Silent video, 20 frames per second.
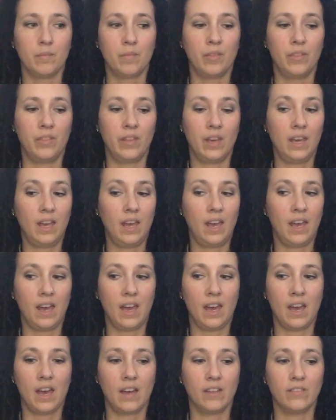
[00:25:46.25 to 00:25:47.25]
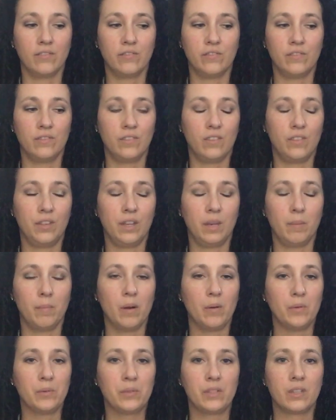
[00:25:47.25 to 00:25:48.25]
They have
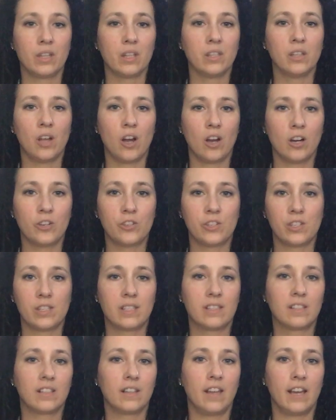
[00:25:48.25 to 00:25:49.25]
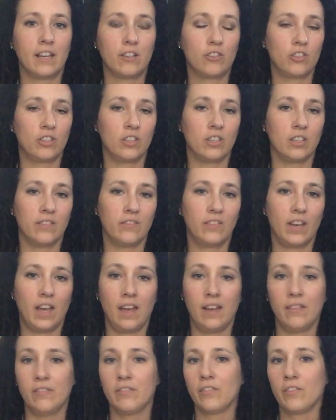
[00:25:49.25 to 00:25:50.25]
the largest selection of
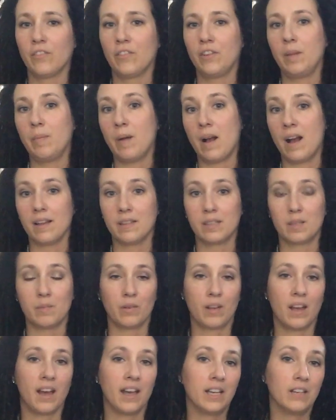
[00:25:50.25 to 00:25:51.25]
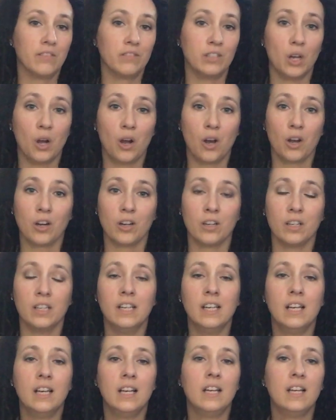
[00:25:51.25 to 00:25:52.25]
every possible kind of yarn
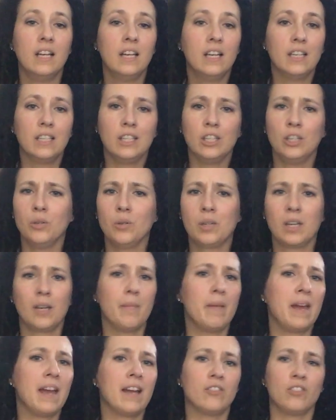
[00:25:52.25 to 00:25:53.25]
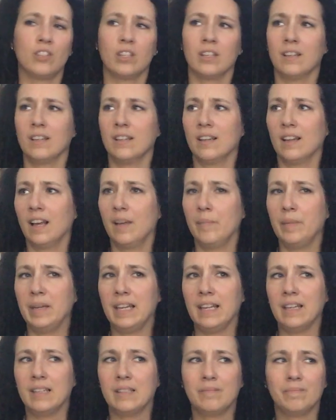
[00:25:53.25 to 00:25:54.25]
you can imagine. I
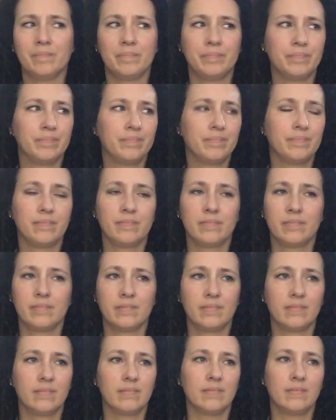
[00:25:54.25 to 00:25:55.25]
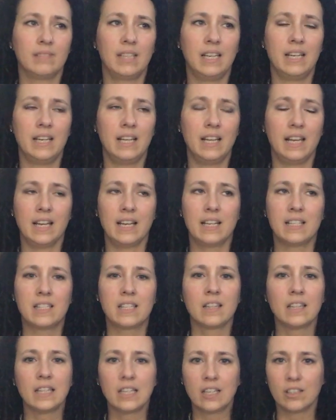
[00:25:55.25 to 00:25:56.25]
mean, and it's
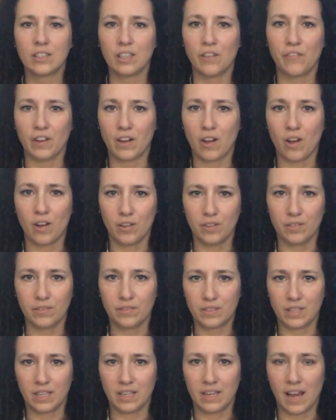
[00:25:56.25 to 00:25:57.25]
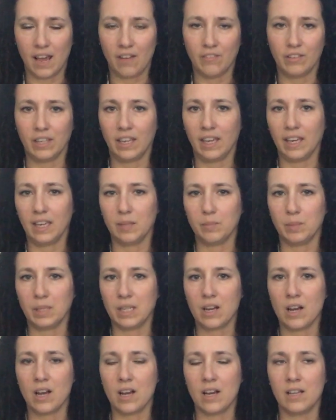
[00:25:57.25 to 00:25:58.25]
a little difficult to navigate
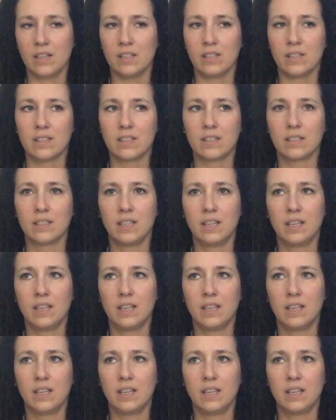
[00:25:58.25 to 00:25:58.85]
because